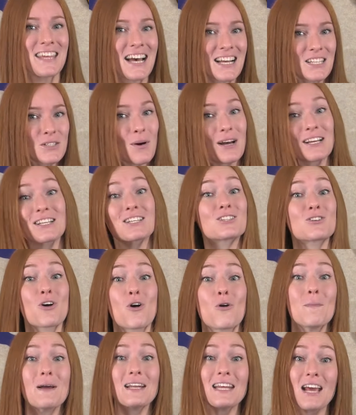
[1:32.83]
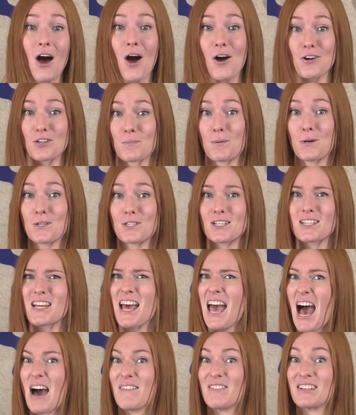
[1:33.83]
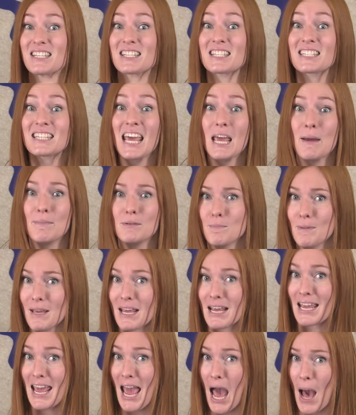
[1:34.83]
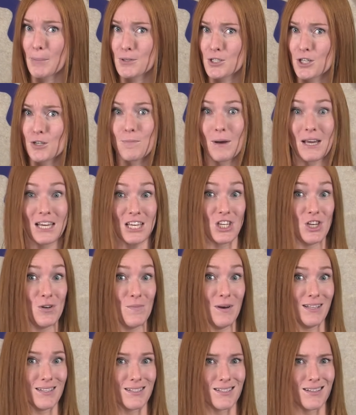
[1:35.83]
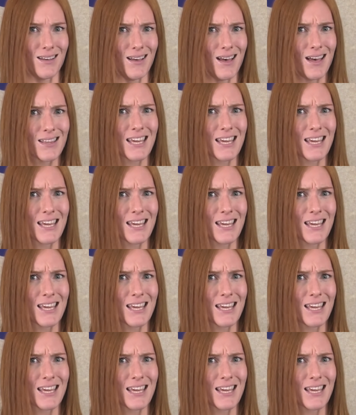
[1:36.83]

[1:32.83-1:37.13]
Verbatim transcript: That's why so many octopuses have escaped being captured by humans.